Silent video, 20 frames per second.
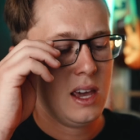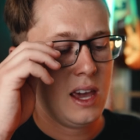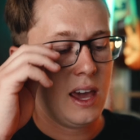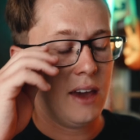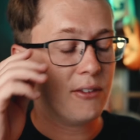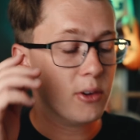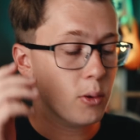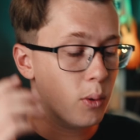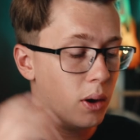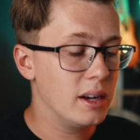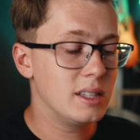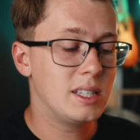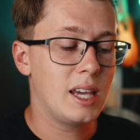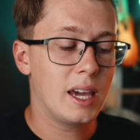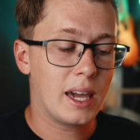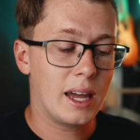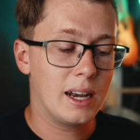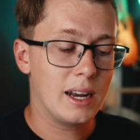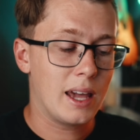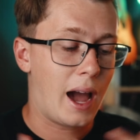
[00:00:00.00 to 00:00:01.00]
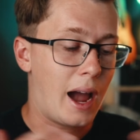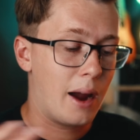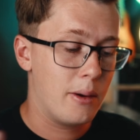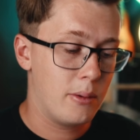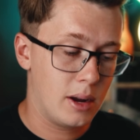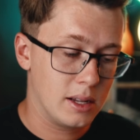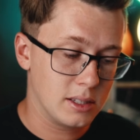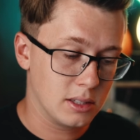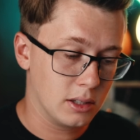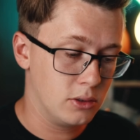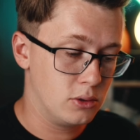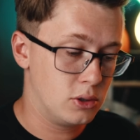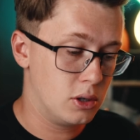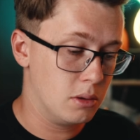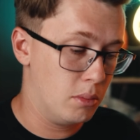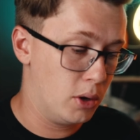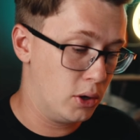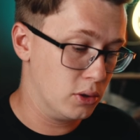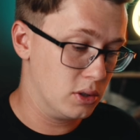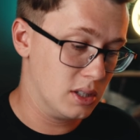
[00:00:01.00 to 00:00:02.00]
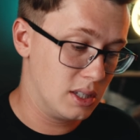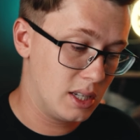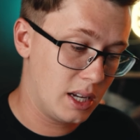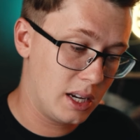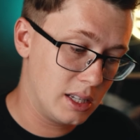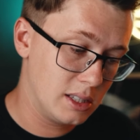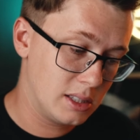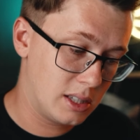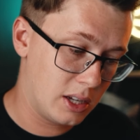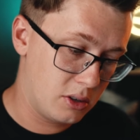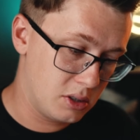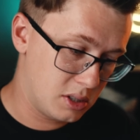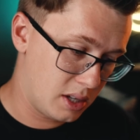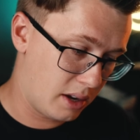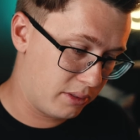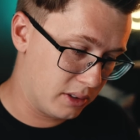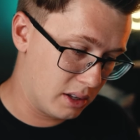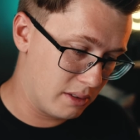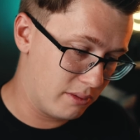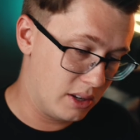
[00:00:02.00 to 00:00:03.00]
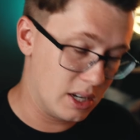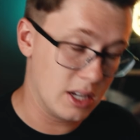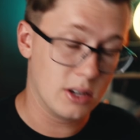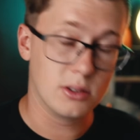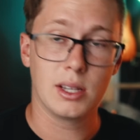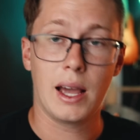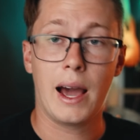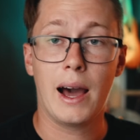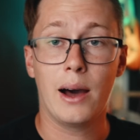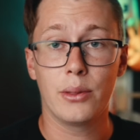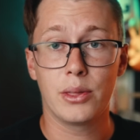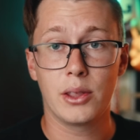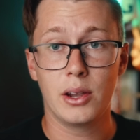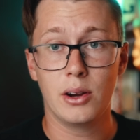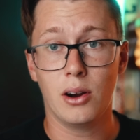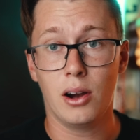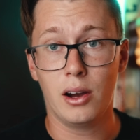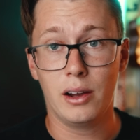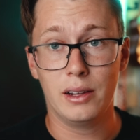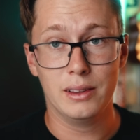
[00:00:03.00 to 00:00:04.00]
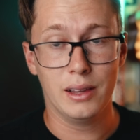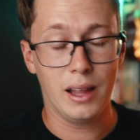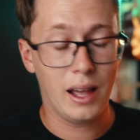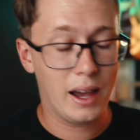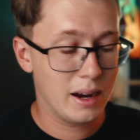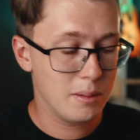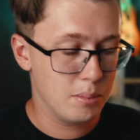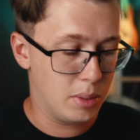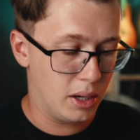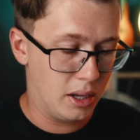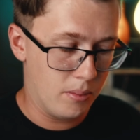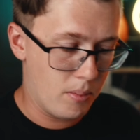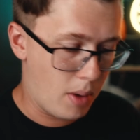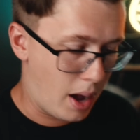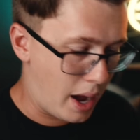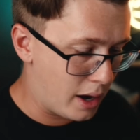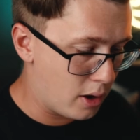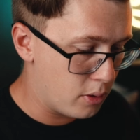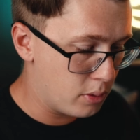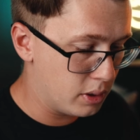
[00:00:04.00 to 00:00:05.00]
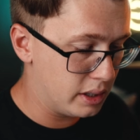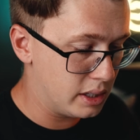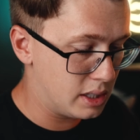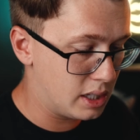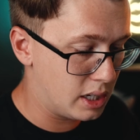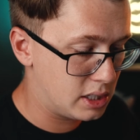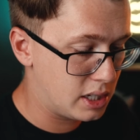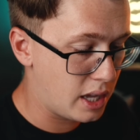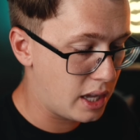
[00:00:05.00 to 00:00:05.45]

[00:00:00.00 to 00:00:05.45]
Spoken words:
If you want to take any high resolution modes and settings, there's definitely videos out there online, but I don't really touch